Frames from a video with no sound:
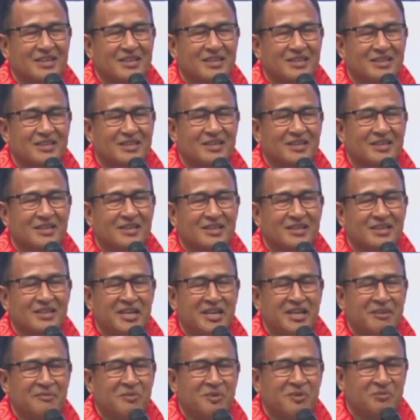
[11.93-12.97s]
the
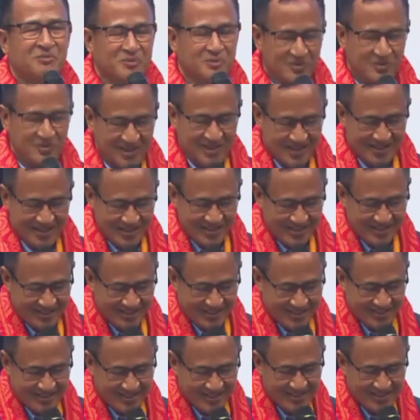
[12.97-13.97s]
name of war is